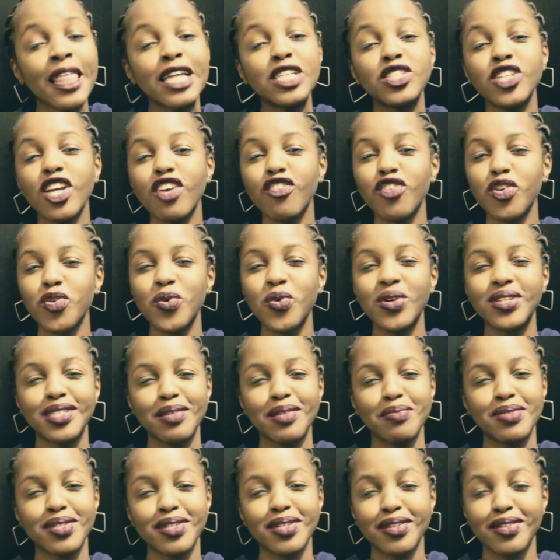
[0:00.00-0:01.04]
To everyone who has
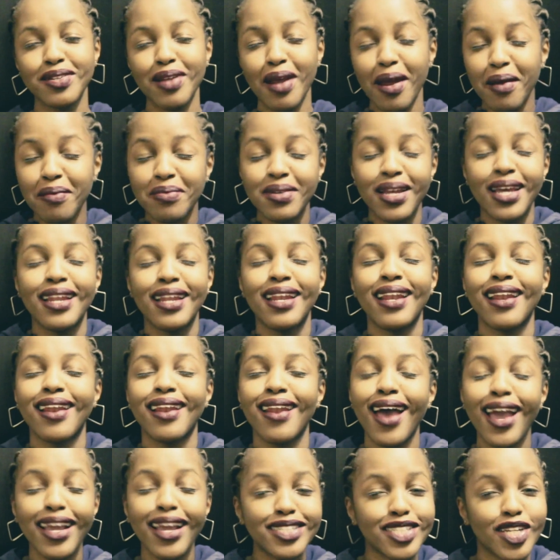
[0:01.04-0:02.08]
subscribed and
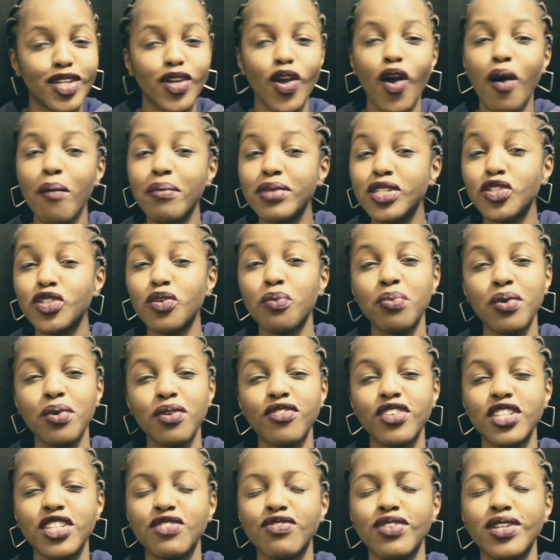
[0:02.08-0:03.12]
liked and commented on
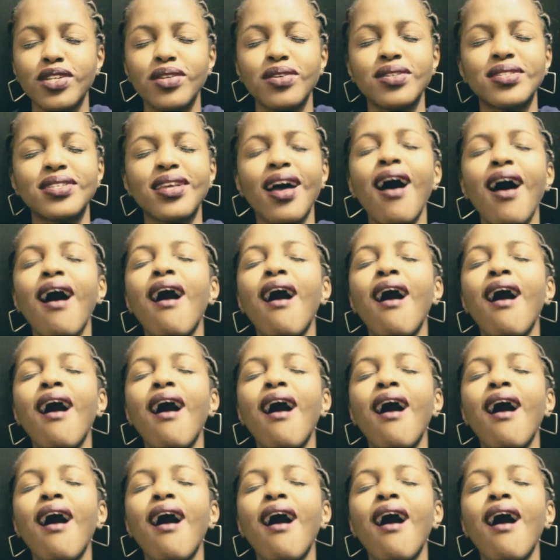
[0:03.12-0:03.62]
previous videos,